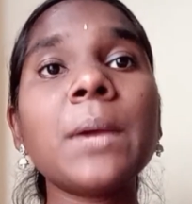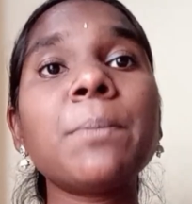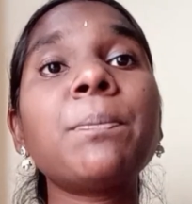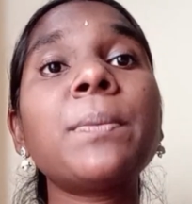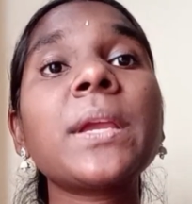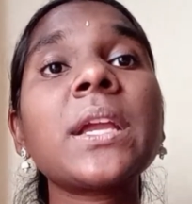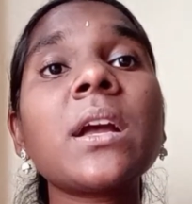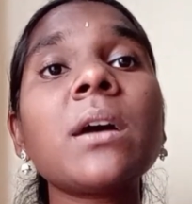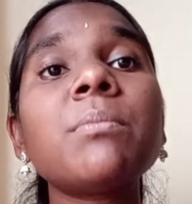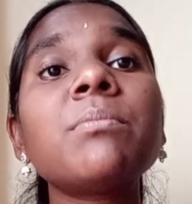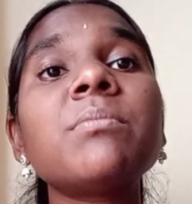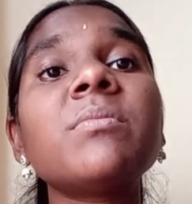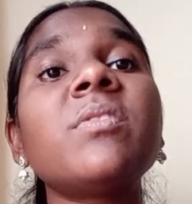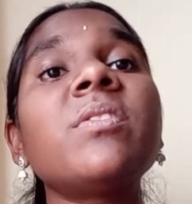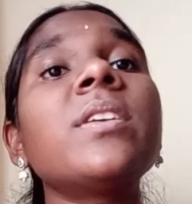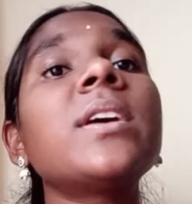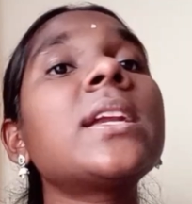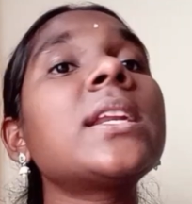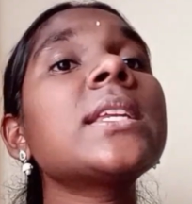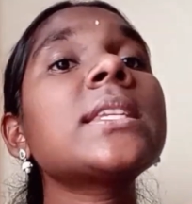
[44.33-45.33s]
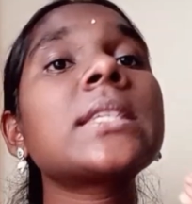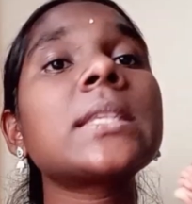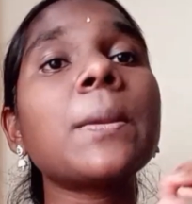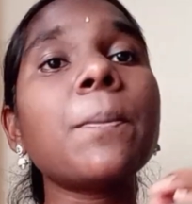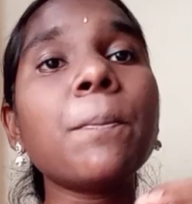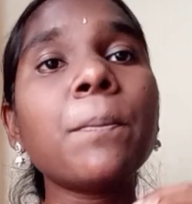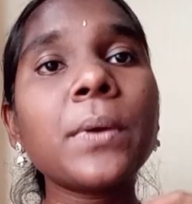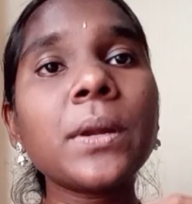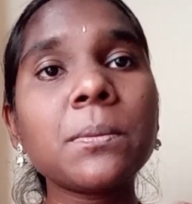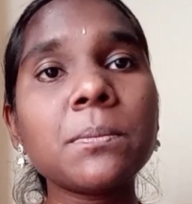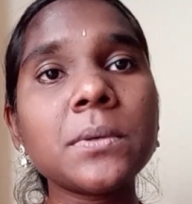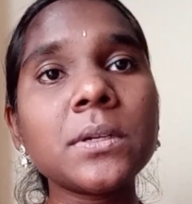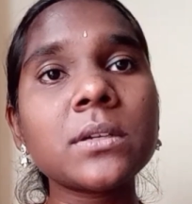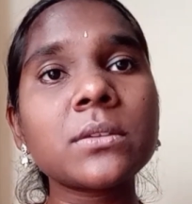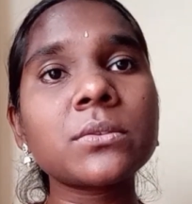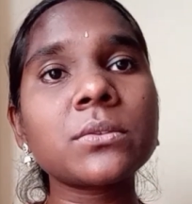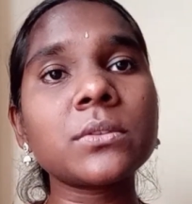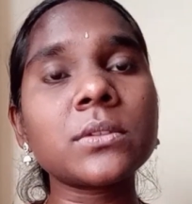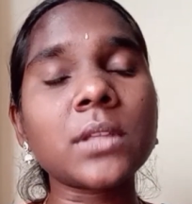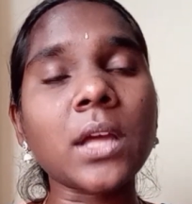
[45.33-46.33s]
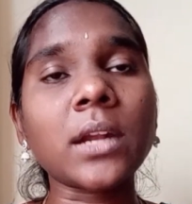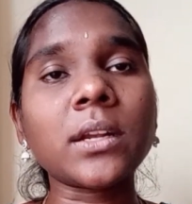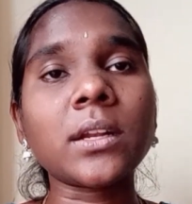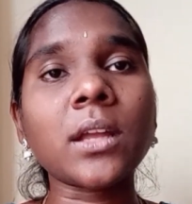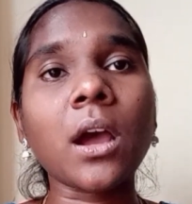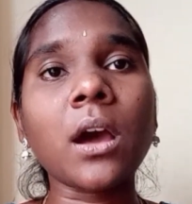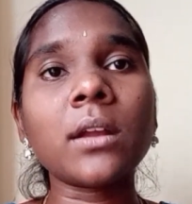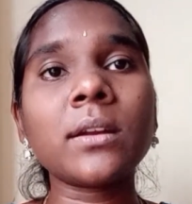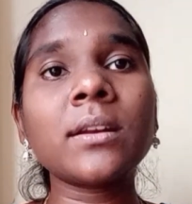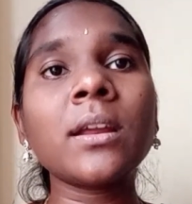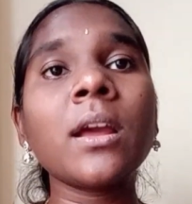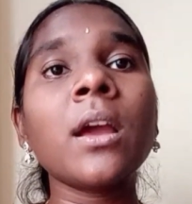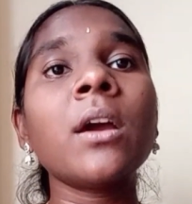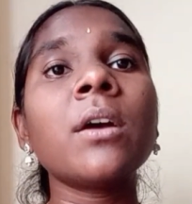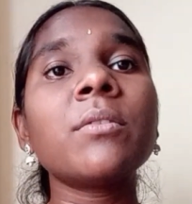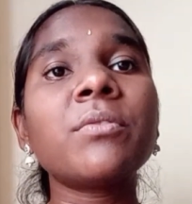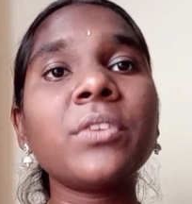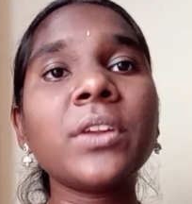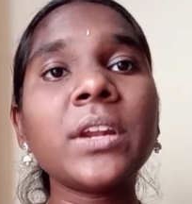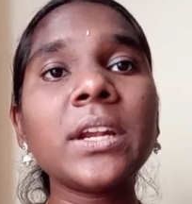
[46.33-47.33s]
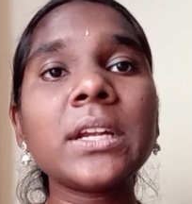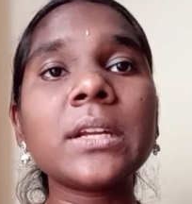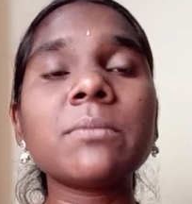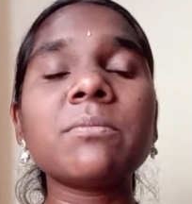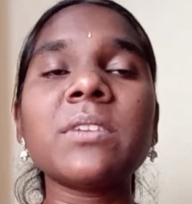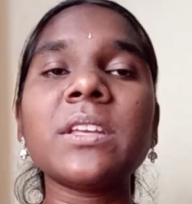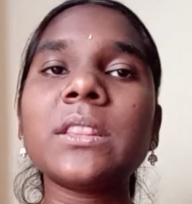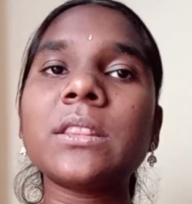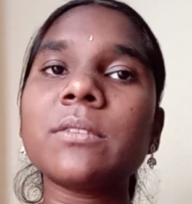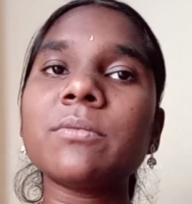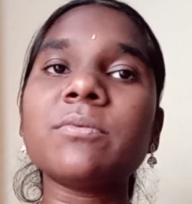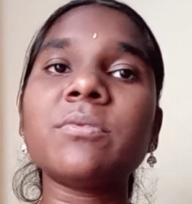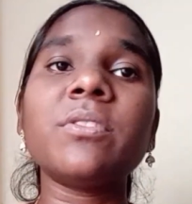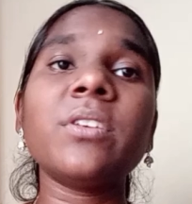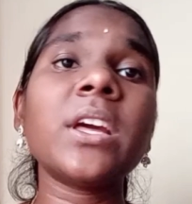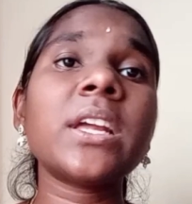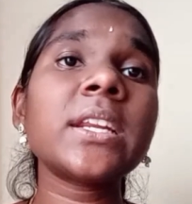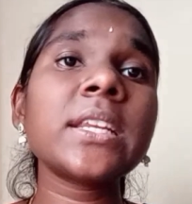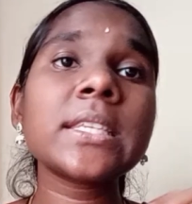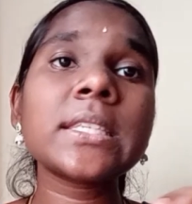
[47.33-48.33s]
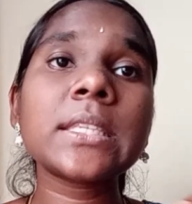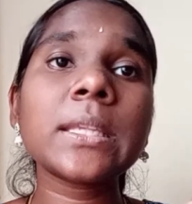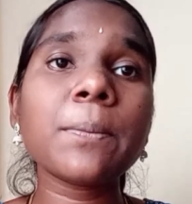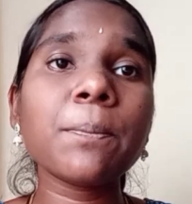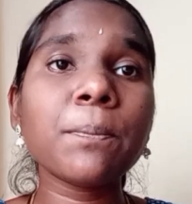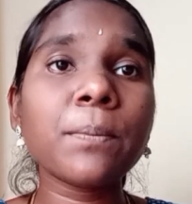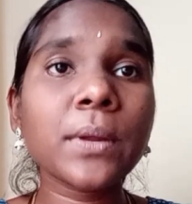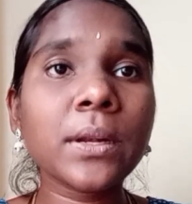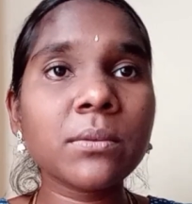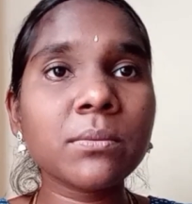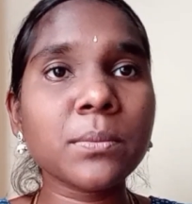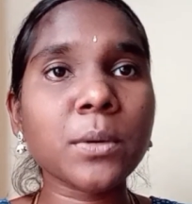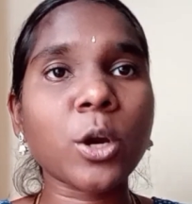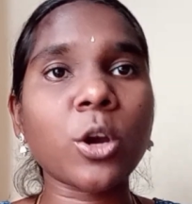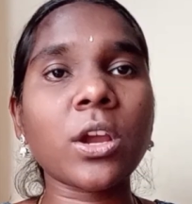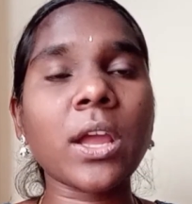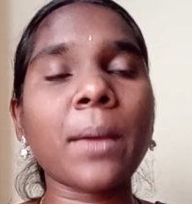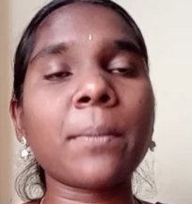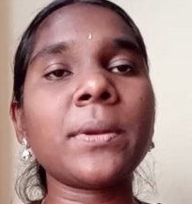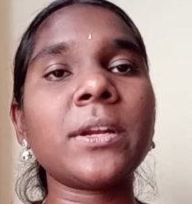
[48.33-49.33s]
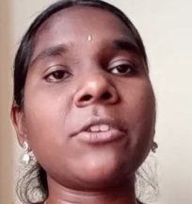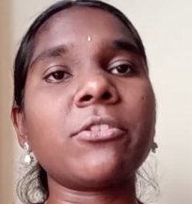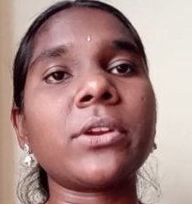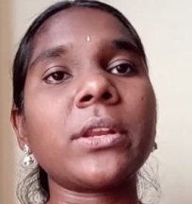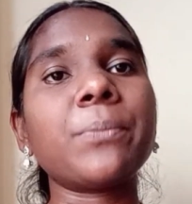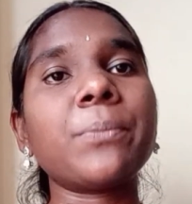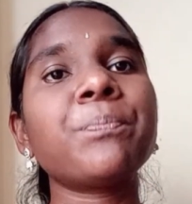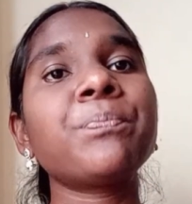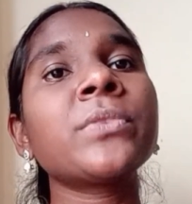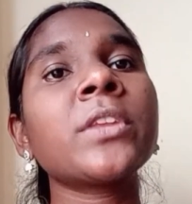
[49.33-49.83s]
Pick up very simple books that are filled with very simple vocabulary.